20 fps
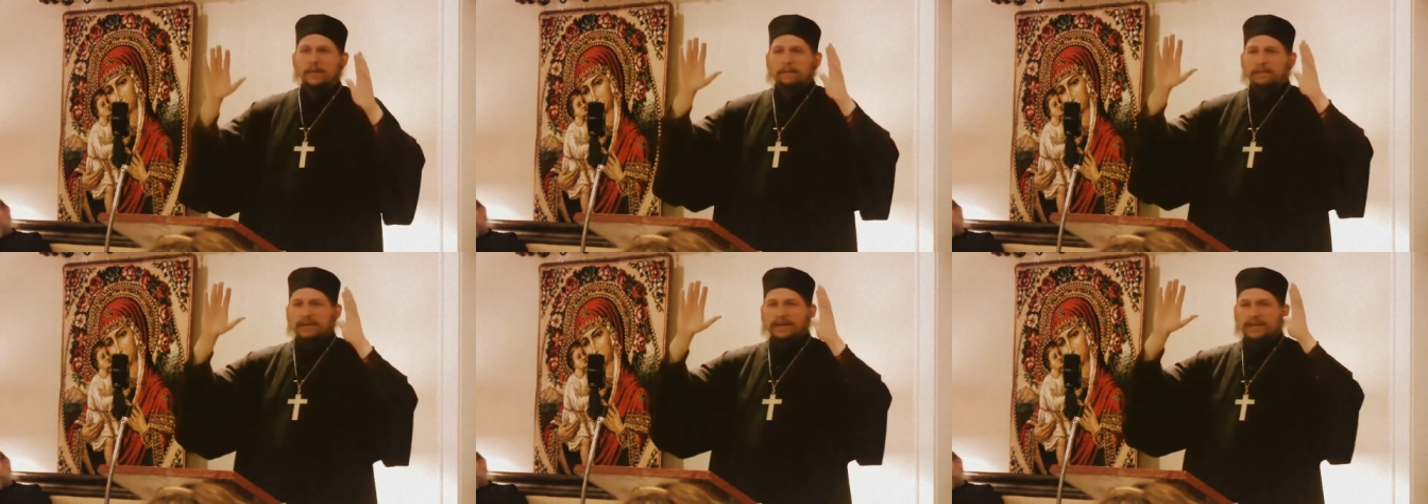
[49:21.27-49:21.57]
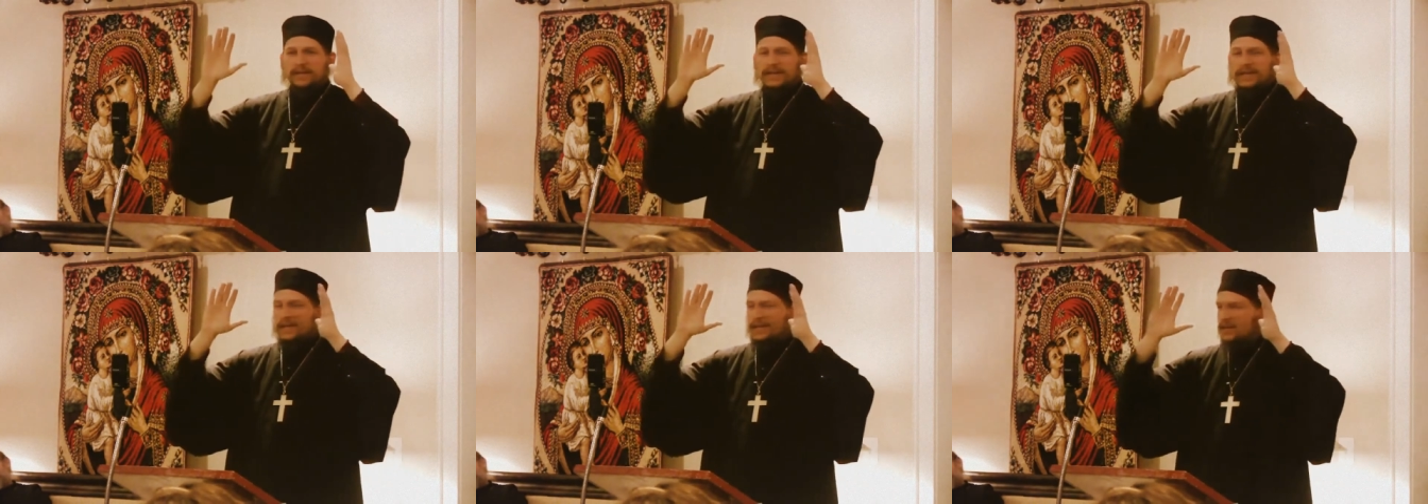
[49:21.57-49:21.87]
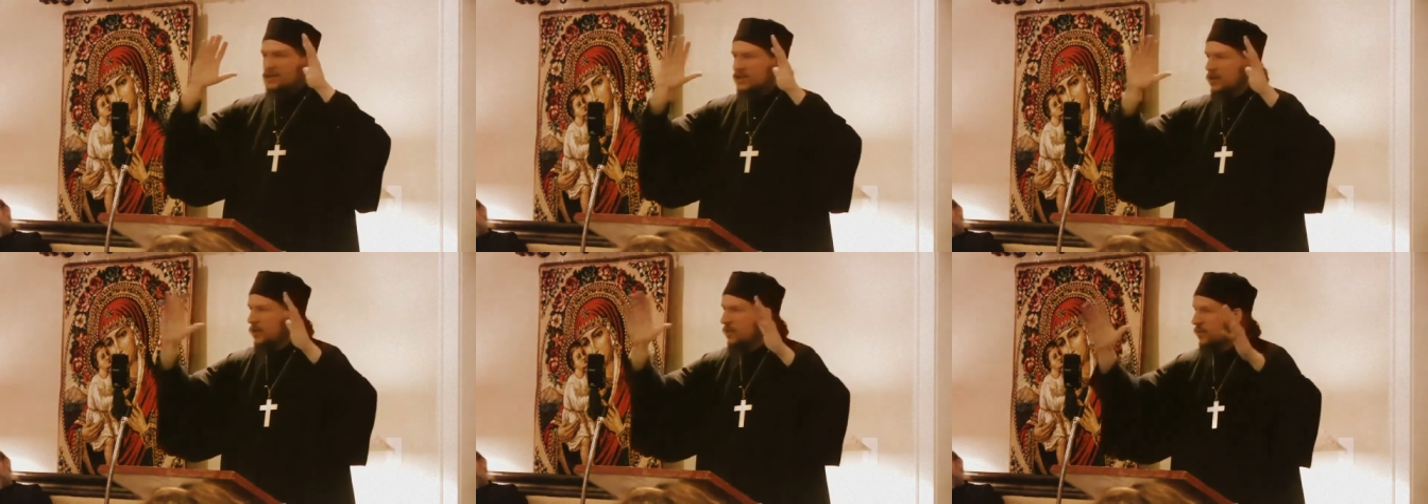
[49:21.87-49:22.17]
But,
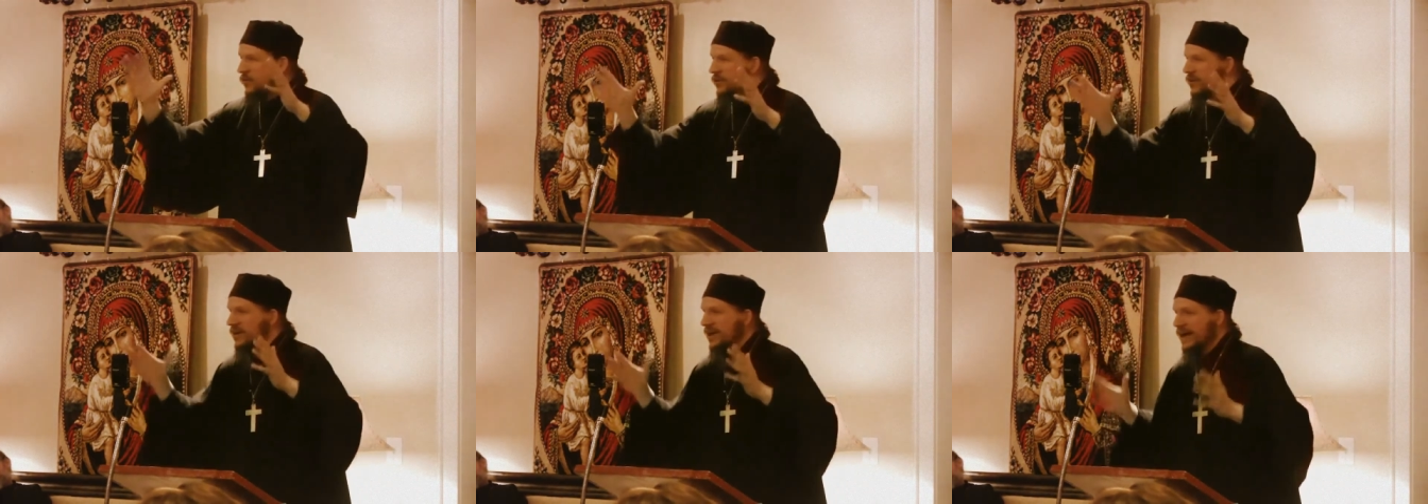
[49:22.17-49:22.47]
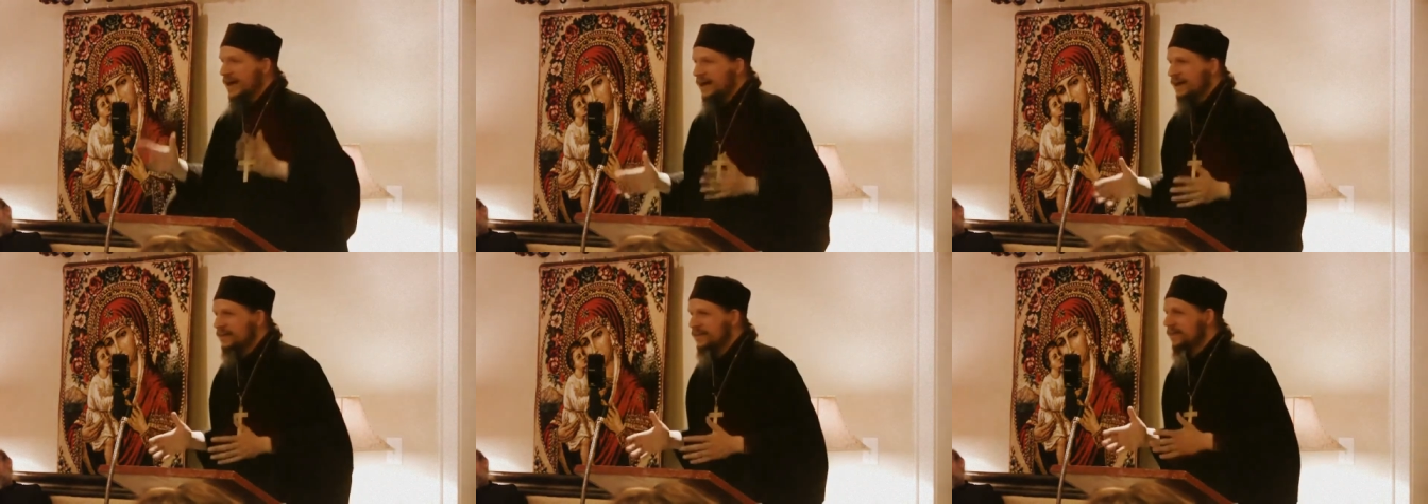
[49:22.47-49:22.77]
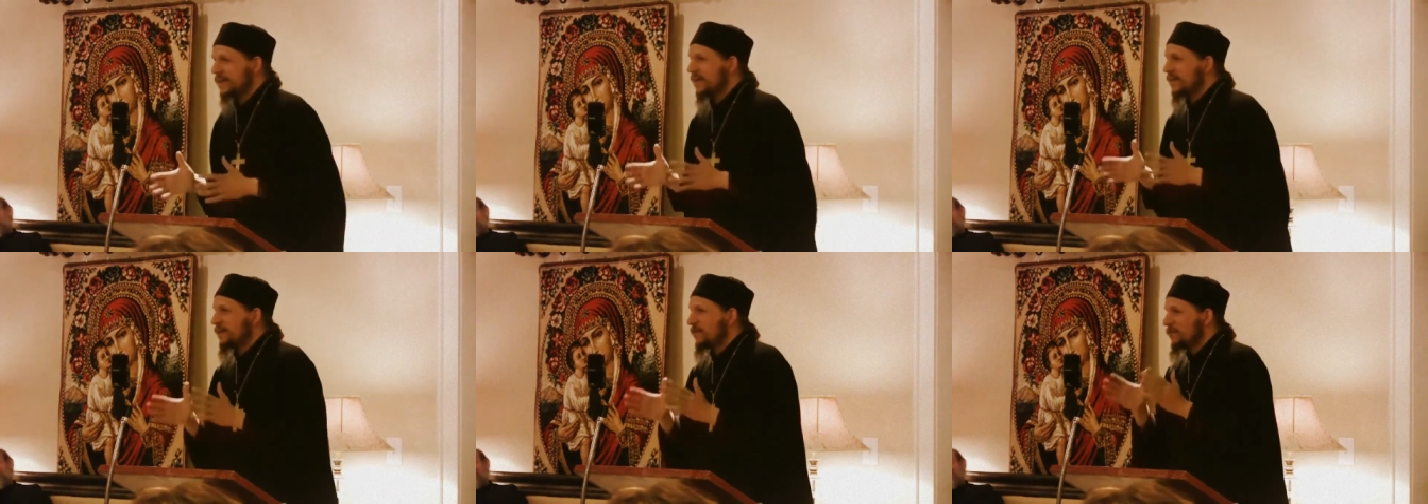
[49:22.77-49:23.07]
you know, we're
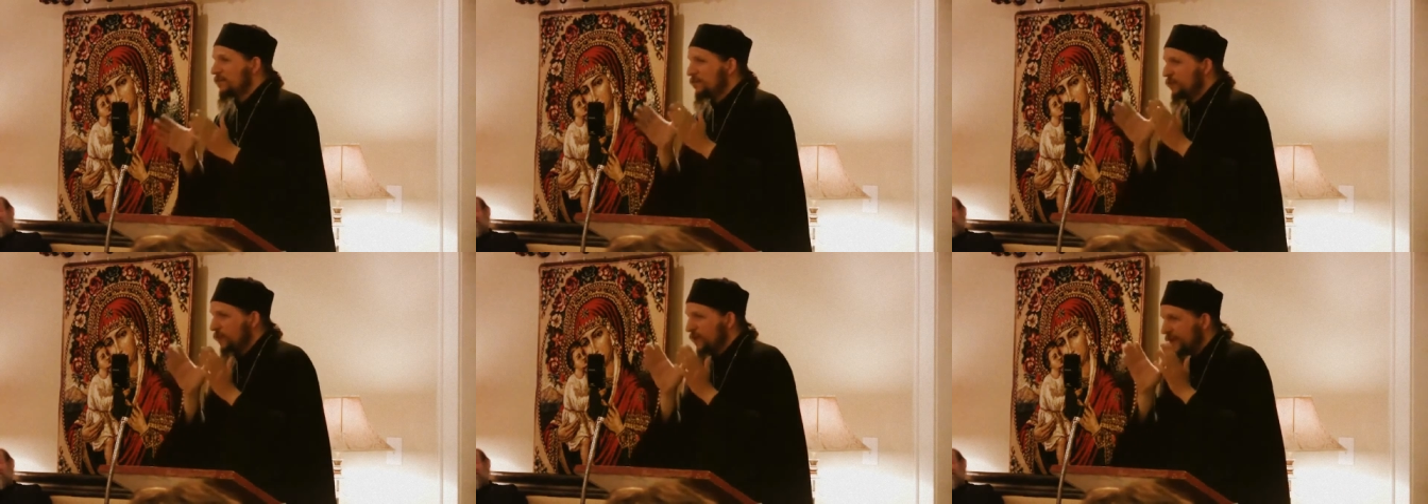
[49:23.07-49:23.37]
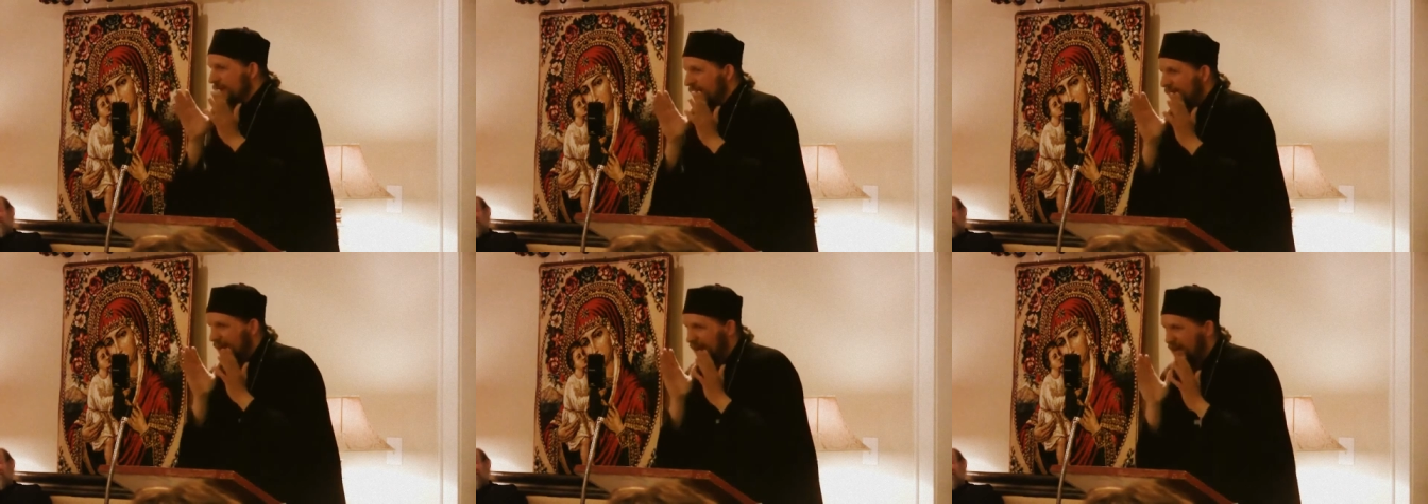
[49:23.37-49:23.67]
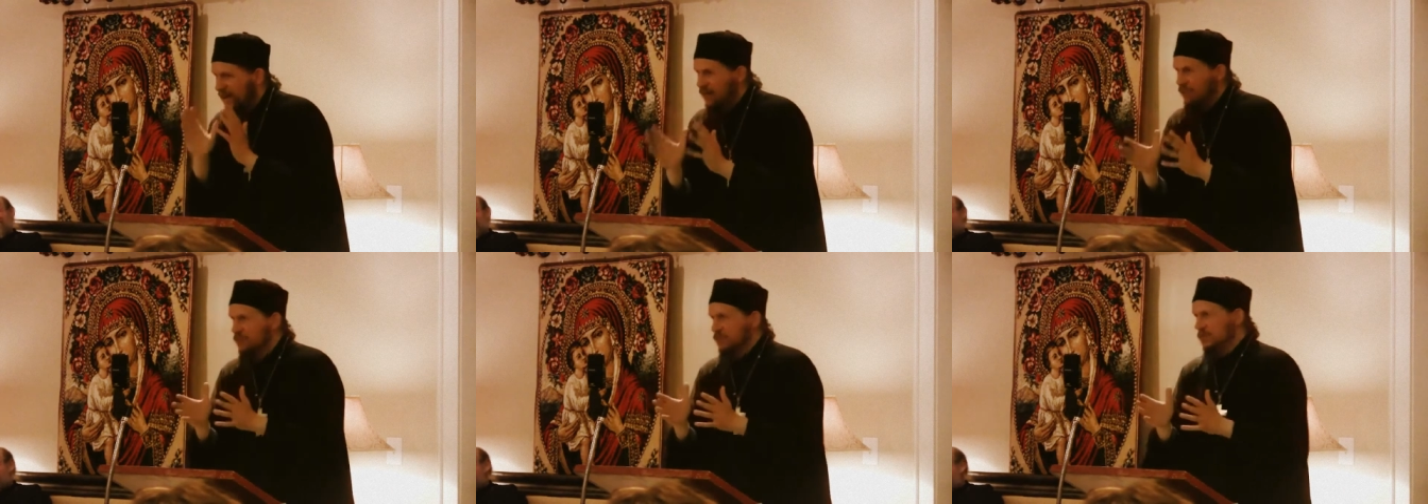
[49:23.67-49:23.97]
not, we're
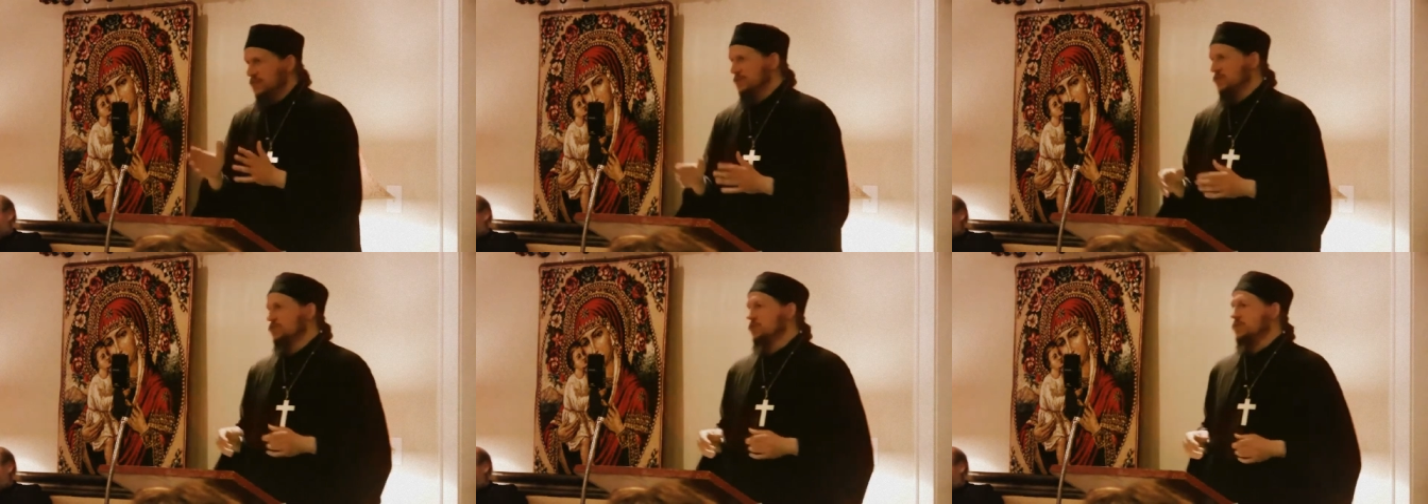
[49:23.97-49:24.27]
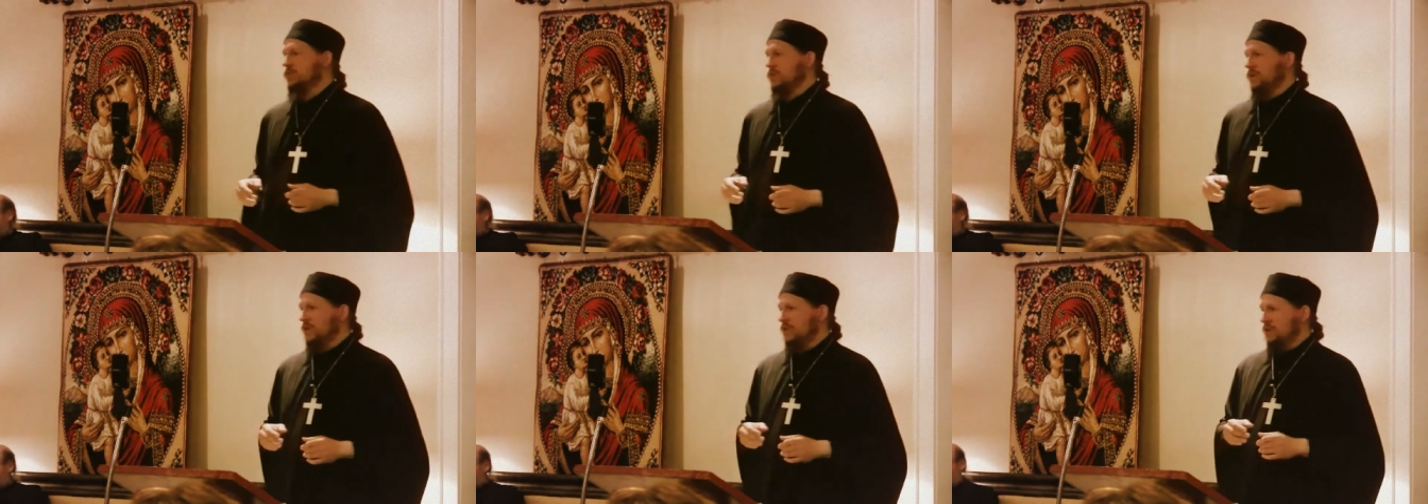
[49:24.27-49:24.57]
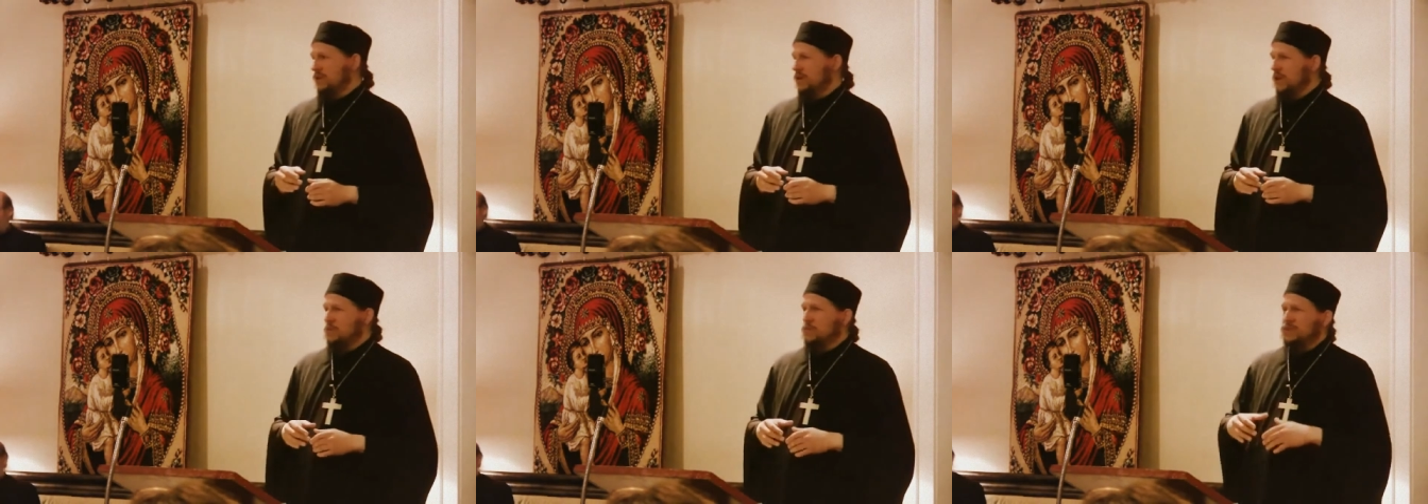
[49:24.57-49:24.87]
not loving the Lord with
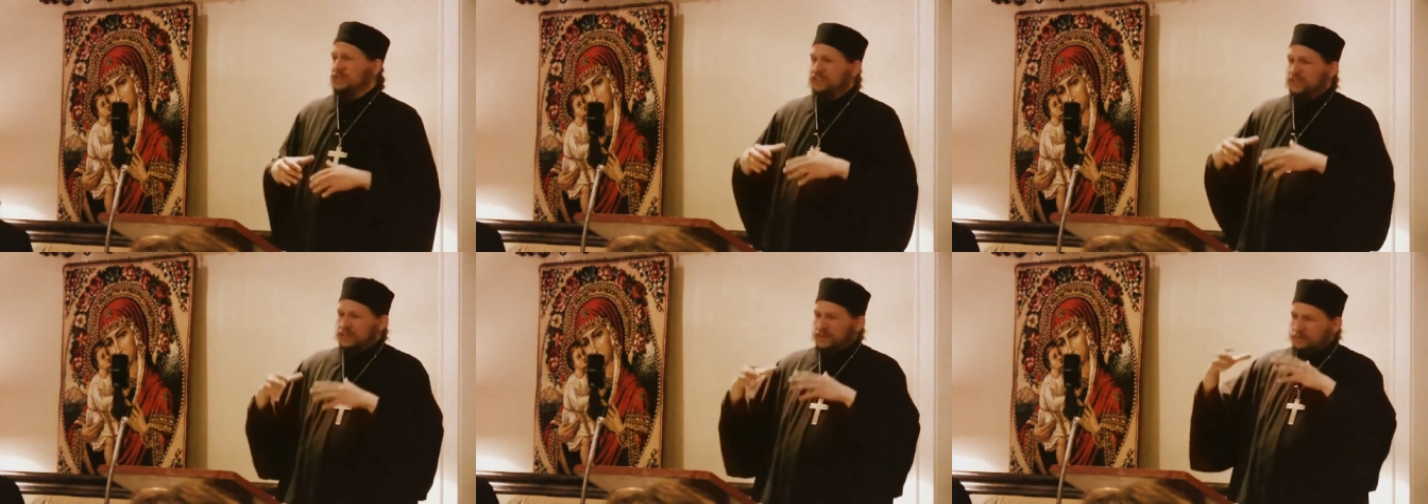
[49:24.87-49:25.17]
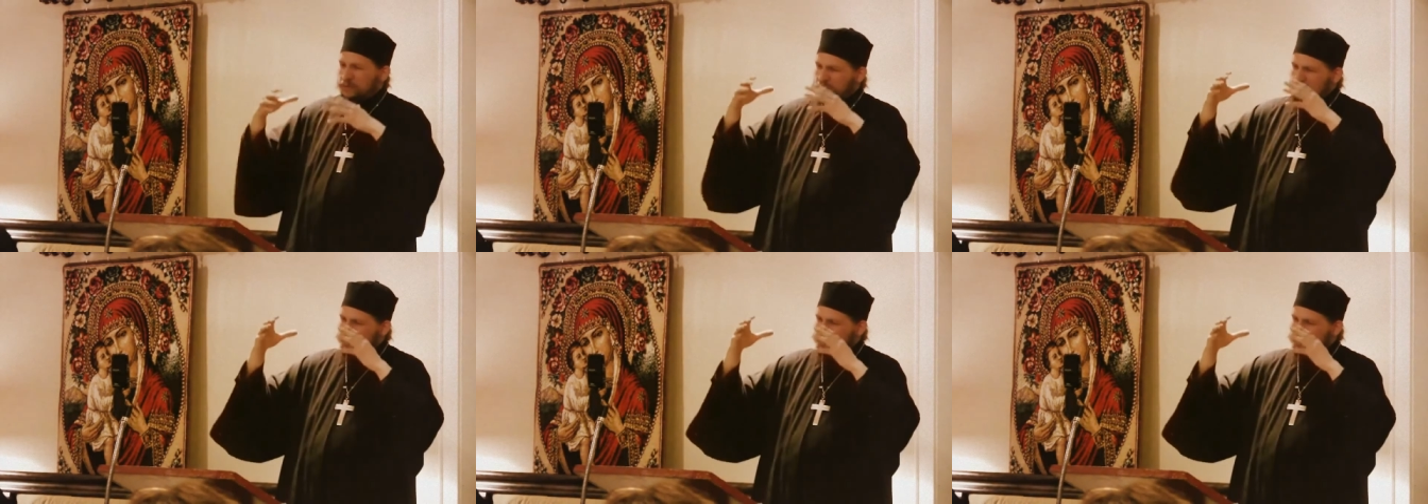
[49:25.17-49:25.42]
all our heart. We're, we're